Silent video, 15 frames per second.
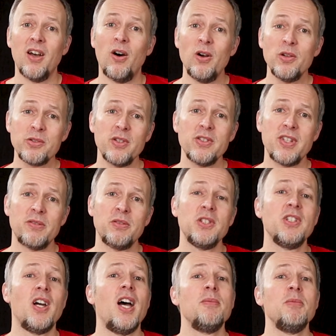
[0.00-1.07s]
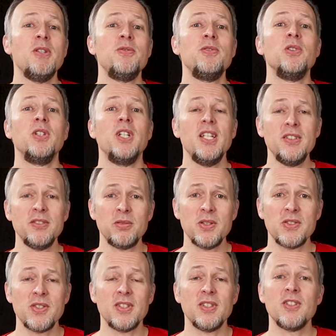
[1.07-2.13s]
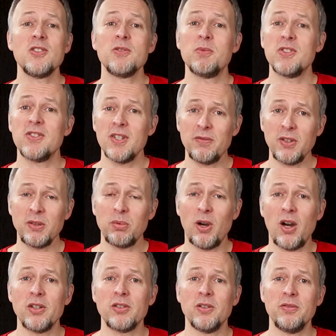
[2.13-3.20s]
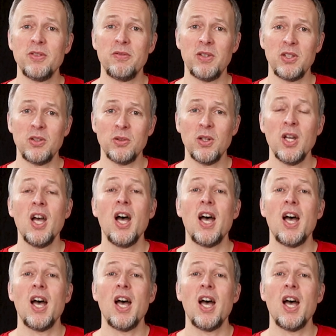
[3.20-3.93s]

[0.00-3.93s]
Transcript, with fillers: Also, as every time, if you're interested in a specific part of the video,